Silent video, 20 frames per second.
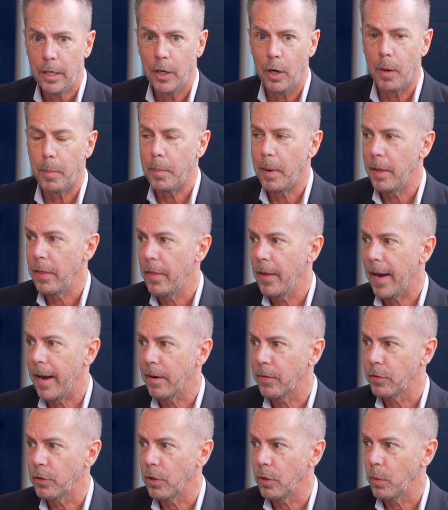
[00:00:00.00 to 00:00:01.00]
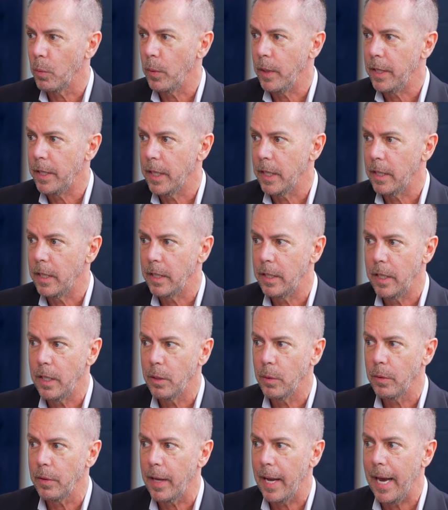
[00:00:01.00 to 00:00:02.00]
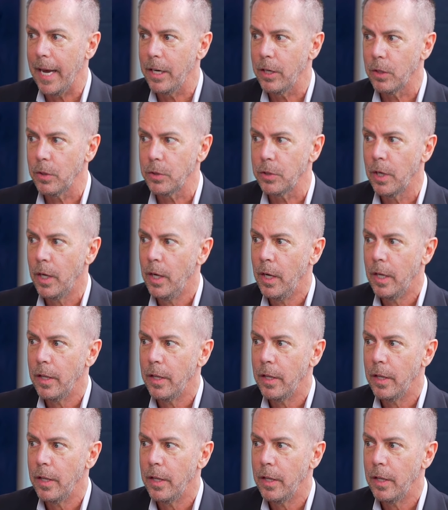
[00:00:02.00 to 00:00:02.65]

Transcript: a month after we did the deal with Gatos,